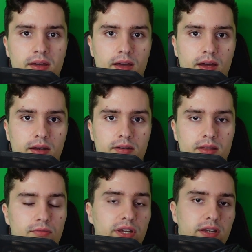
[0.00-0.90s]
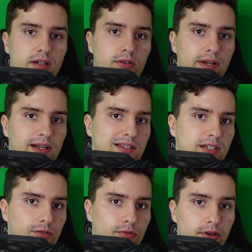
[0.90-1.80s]
and then we can directly
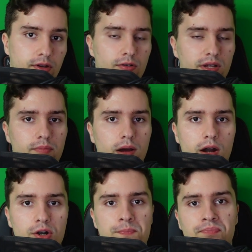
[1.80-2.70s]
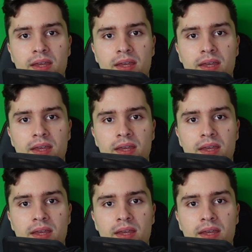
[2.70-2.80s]
start with the coding part.